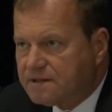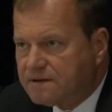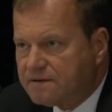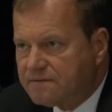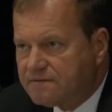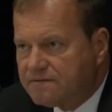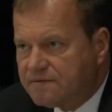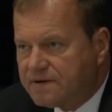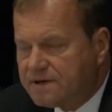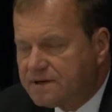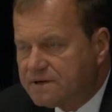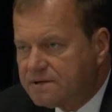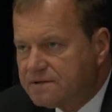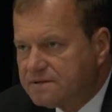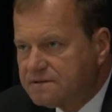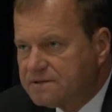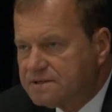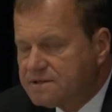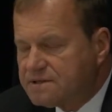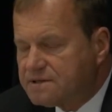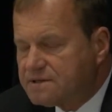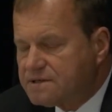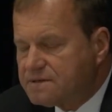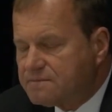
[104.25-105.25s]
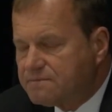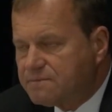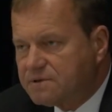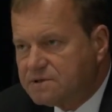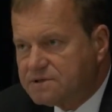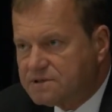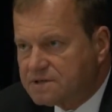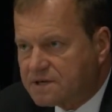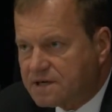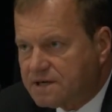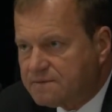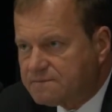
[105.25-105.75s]
the inventor is the
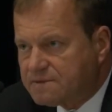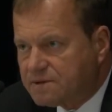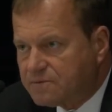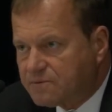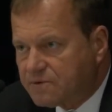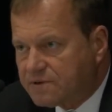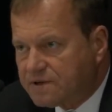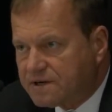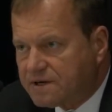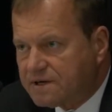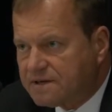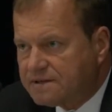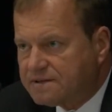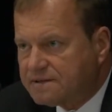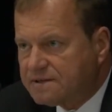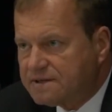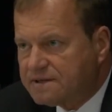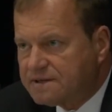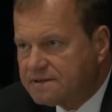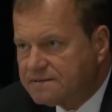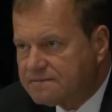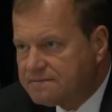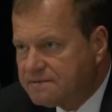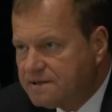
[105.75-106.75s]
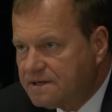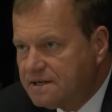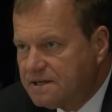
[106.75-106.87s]
person that comes up with the idea,